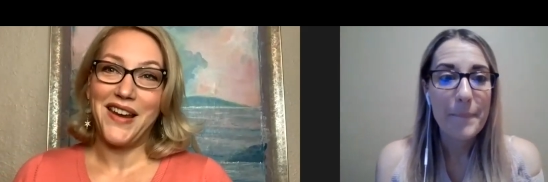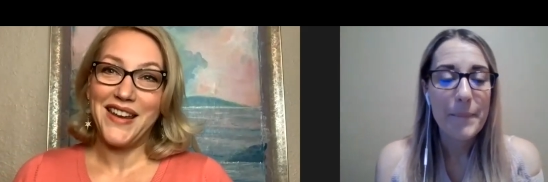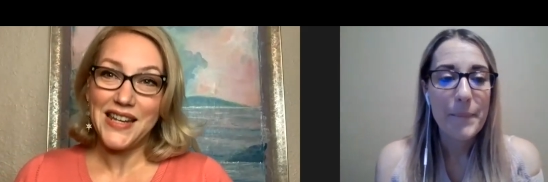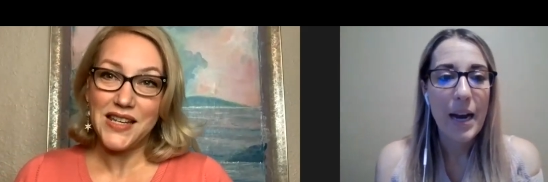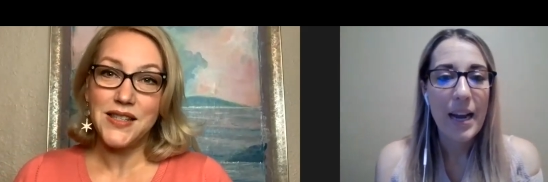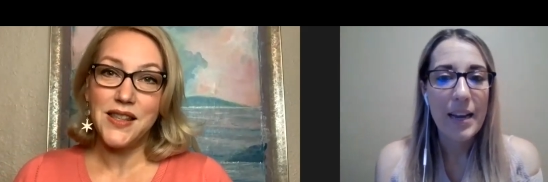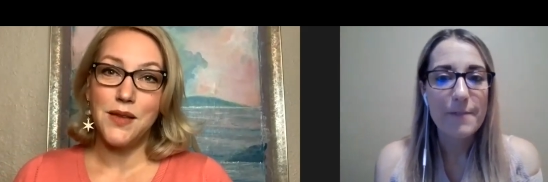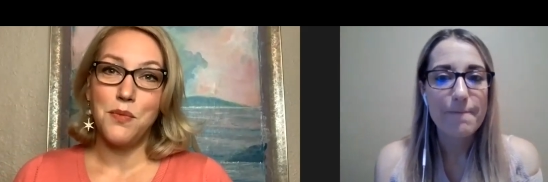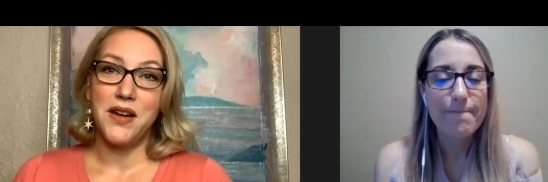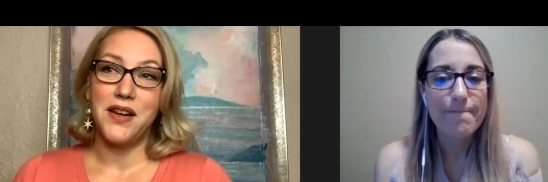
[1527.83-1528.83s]
Speaker 1: It is right. the
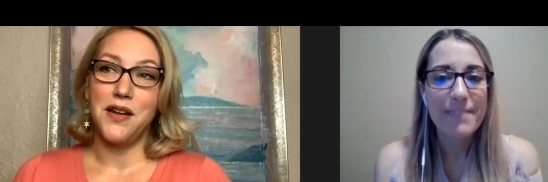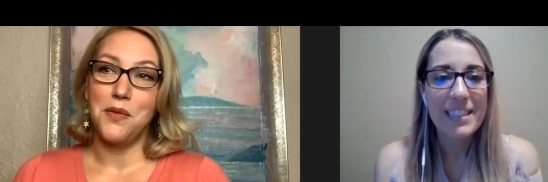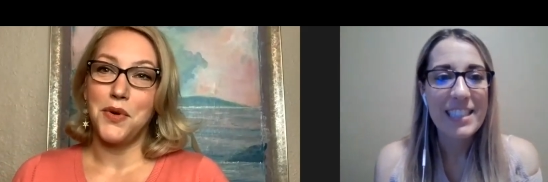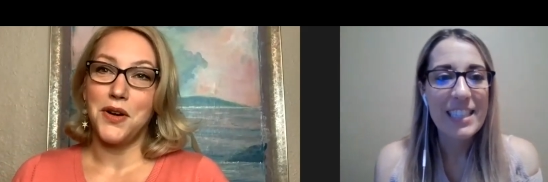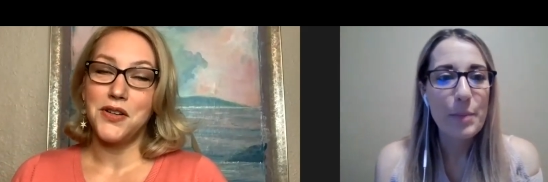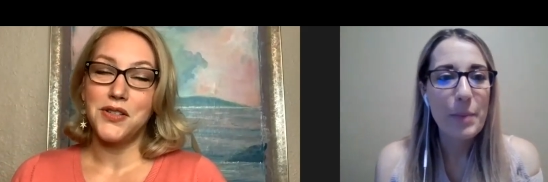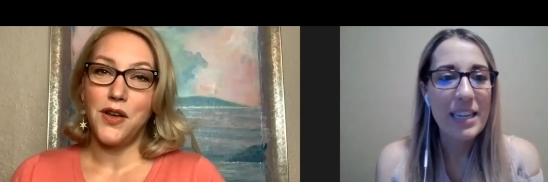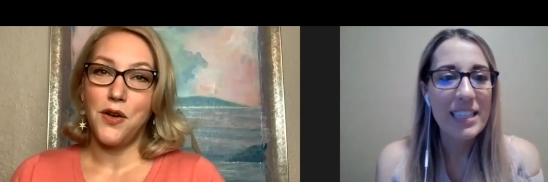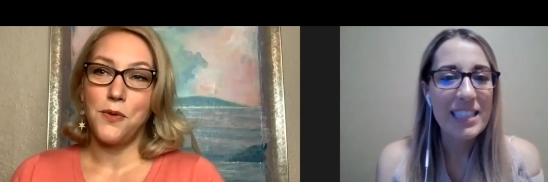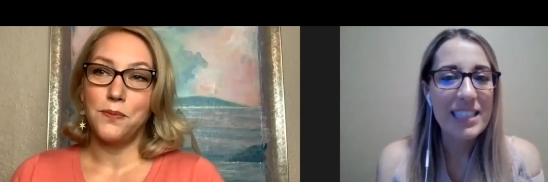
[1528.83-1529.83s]
money number.
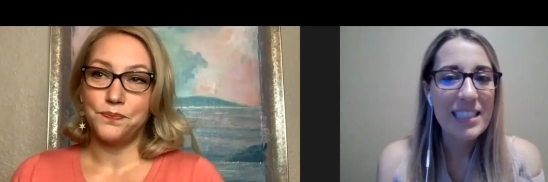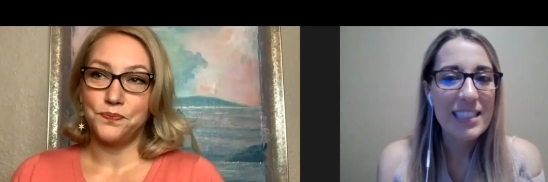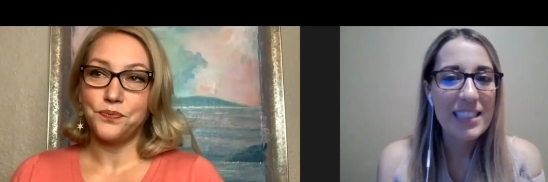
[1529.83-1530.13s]
so abundance?